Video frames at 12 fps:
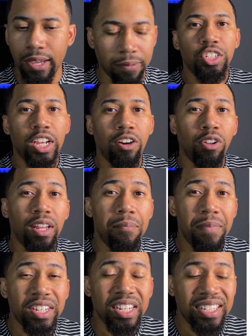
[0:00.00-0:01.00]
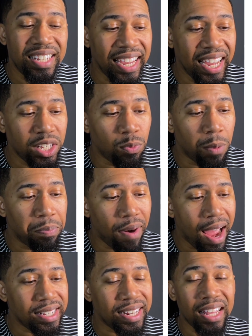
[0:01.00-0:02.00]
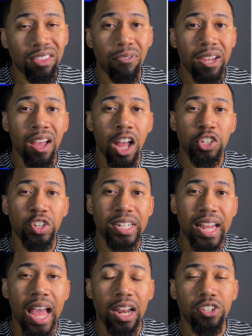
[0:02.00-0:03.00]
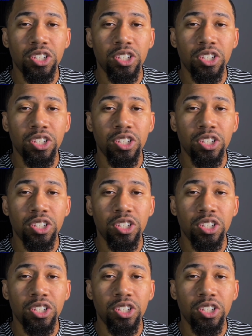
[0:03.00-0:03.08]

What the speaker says: "General admission tickets were priced at $300.